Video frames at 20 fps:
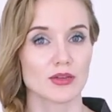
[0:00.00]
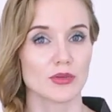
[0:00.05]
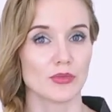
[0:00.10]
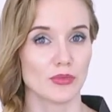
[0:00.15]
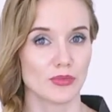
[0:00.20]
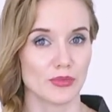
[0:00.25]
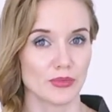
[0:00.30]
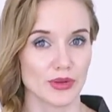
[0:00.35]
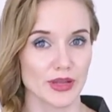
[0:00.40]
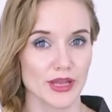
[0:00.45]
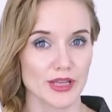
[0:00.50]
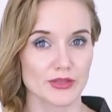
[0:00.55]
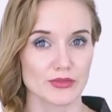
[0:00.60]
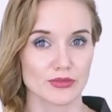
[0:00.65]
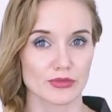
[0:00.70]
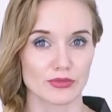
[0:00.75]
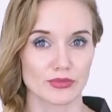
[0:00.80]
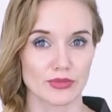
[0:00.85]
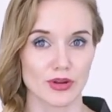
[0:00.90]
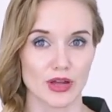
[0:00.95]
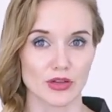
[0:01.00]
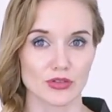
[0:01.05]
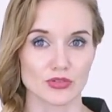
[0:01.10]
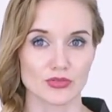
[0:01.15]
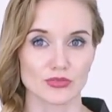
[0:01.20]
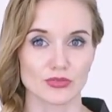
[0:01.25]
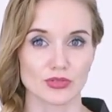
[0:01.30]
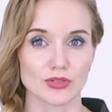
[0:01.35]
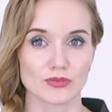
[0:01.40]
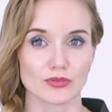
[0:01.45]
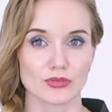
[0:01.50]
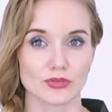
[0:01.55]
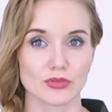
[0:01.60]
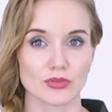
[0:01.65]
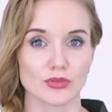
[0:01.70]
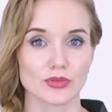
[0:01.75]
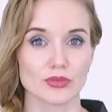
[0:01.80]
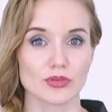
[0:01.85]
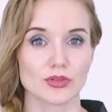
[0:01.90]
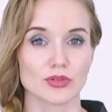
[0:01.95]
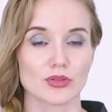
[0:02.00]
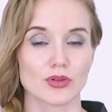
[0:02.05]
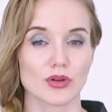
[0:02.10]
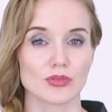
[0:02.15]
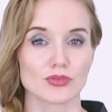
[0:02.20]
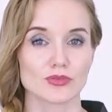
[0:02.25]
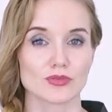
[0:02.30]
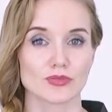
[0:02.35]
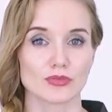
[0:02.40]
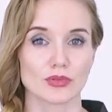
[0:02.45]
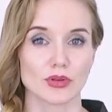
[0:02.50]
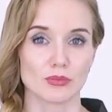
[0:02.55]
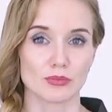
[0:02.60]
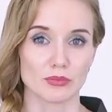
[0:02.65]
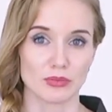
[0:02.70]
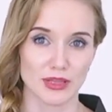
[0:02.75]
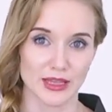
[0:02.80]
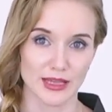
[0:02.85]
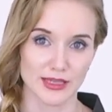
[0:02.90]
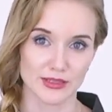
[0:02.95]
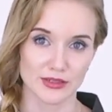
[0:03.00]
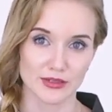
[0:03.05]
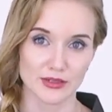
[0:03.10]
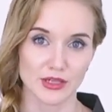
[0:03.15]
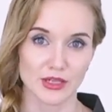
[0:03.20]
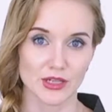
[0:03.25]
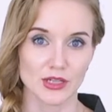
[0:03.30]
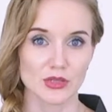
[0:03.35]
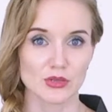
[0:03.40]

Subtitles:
Ready fracturing fluid goes from blender